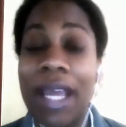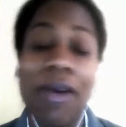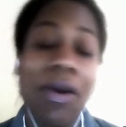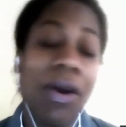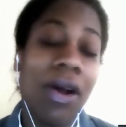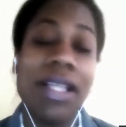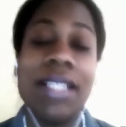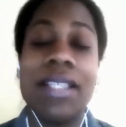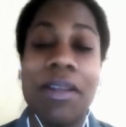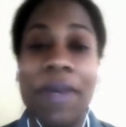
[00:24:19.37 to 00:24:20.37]
I've heard all
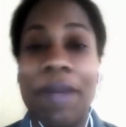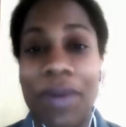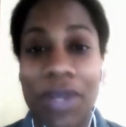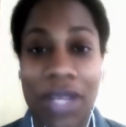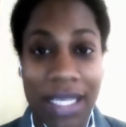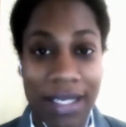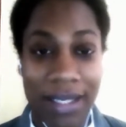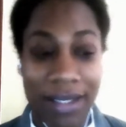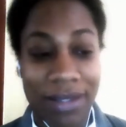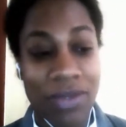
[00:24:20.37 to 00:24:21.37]
these other people. You get
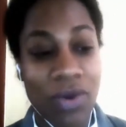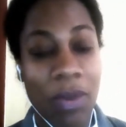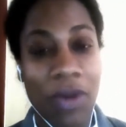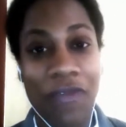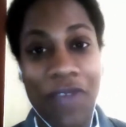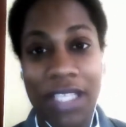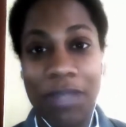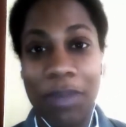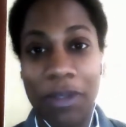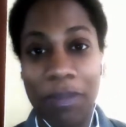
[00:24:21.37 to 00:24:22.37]
the normal
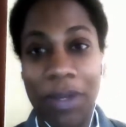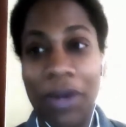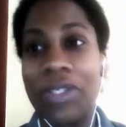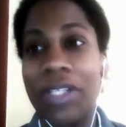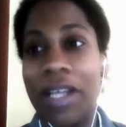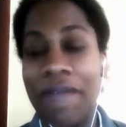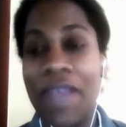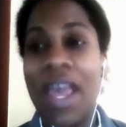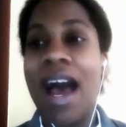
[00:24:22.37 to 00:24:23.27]
Facebook post of,